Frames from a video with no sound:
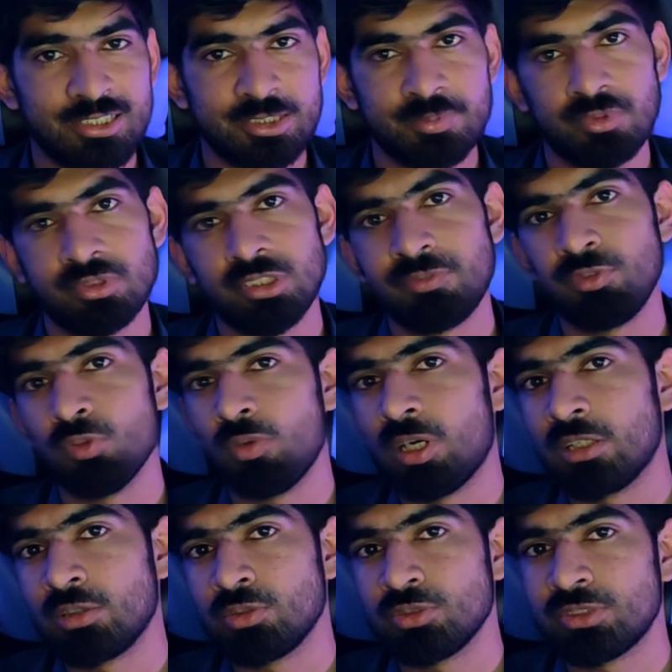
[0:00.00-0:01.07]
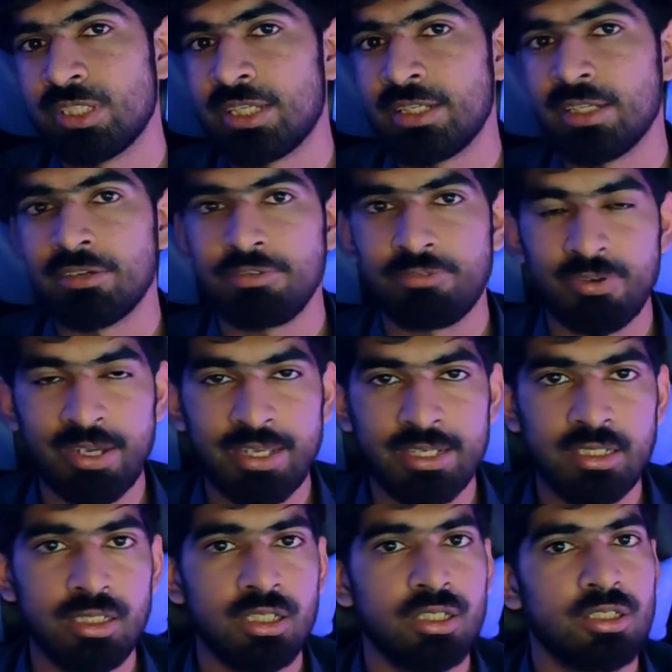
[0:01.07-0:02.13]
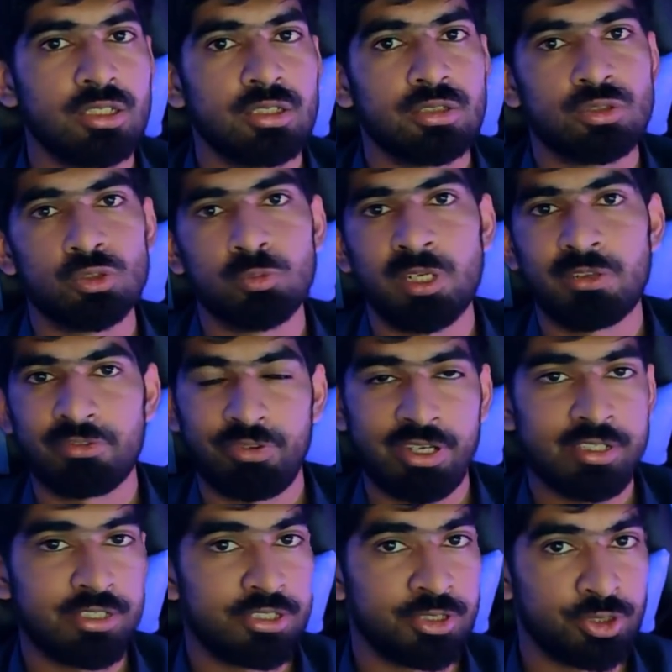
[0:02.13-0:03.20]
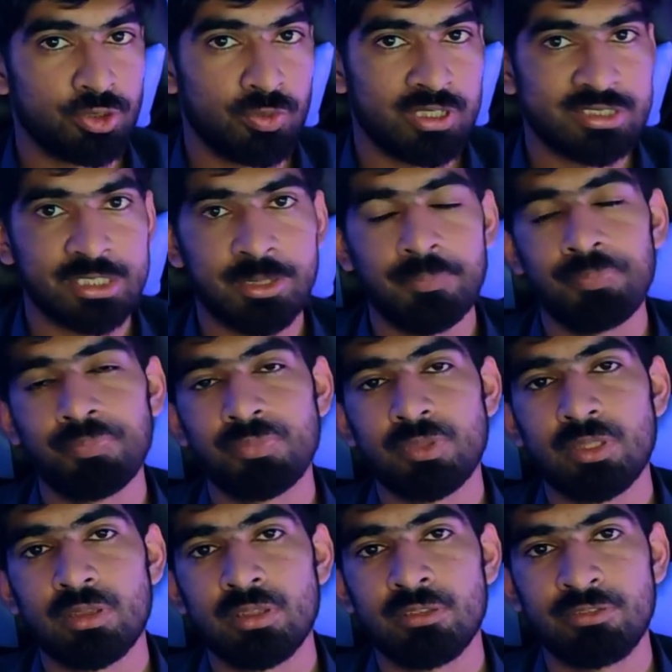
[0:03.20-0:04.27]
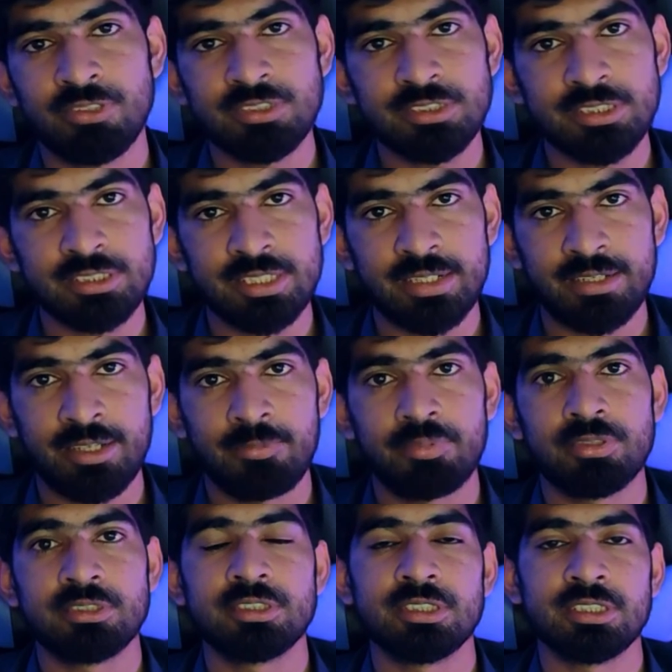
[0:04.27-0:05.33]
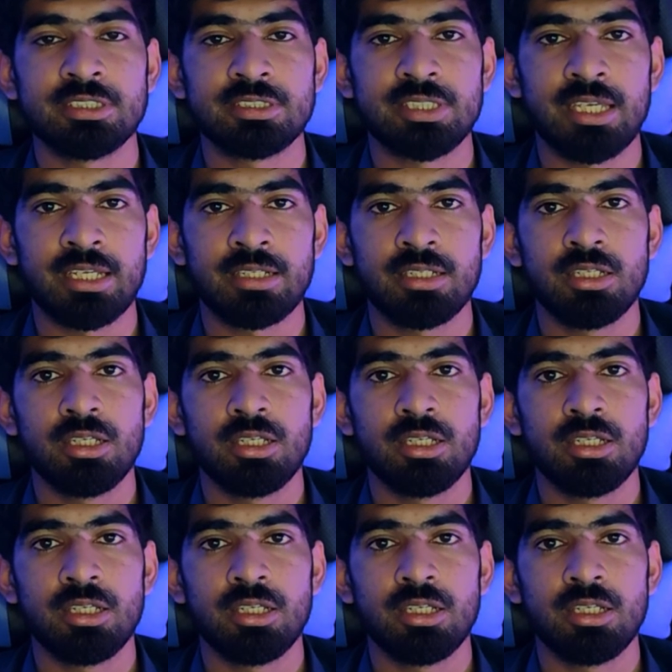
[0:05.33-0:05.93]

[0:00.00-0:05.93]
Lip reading: suppose if you want to send a file to my friend in USA, the first thing that happens is that